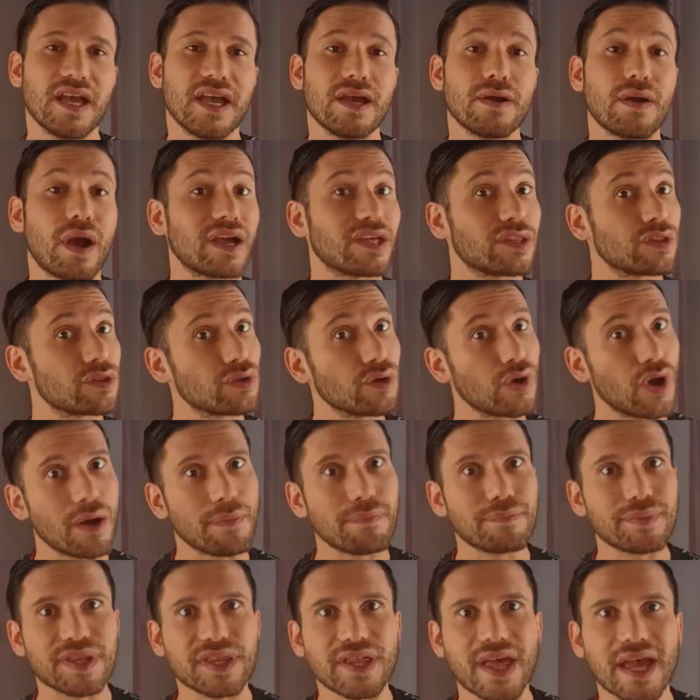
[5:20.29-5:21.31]
I saw a
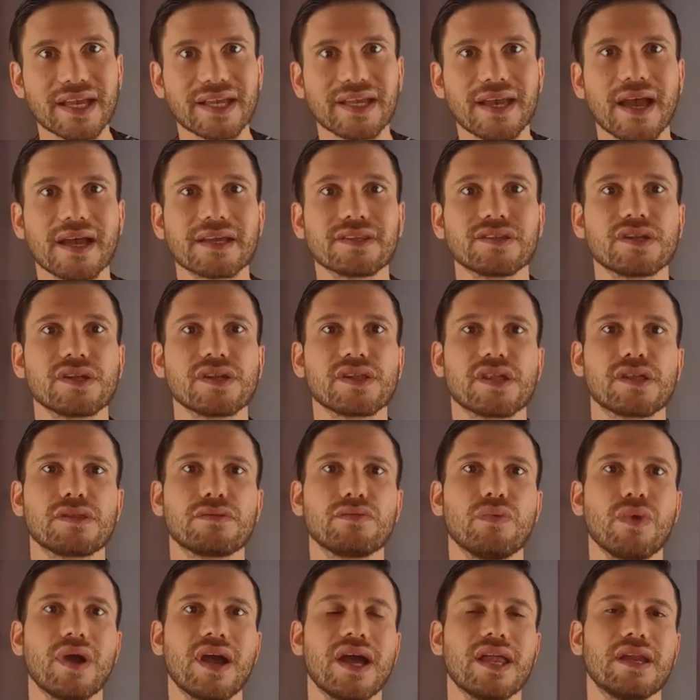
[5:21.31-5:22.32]
psychiatrist as
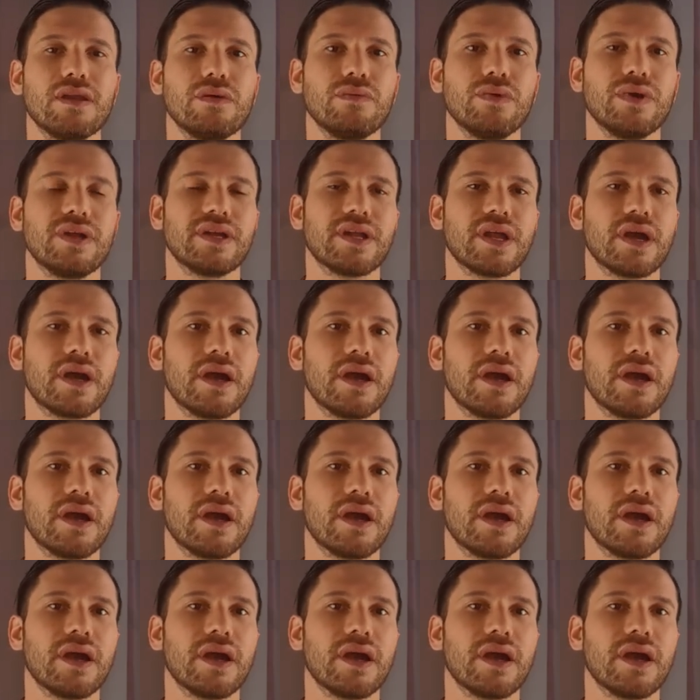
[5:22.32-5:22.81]
well when